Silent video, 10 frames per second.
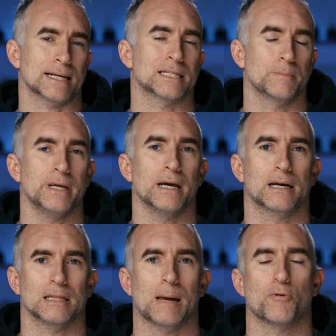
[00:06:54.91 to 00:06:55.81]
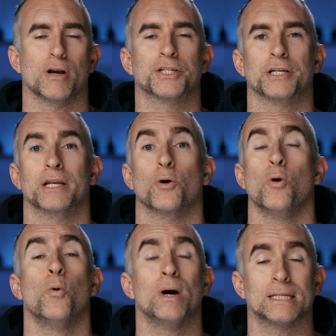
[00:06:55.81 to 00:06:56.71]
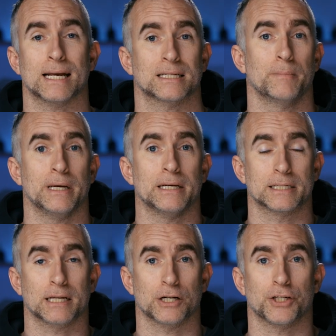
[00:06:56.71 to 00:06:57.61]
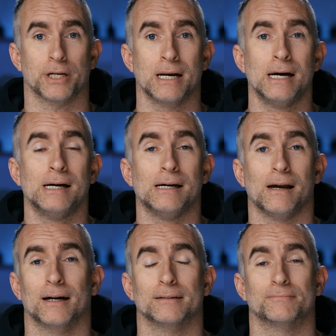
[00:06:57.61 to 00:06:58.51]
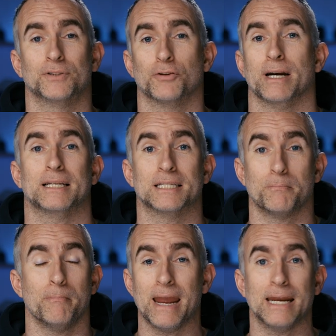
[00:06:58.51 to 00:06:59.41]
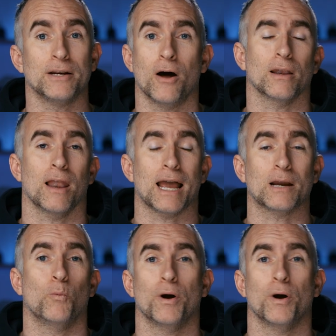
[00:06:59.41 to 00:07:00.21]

has to be a collaboration. It always has to be a discussion. Directors may not like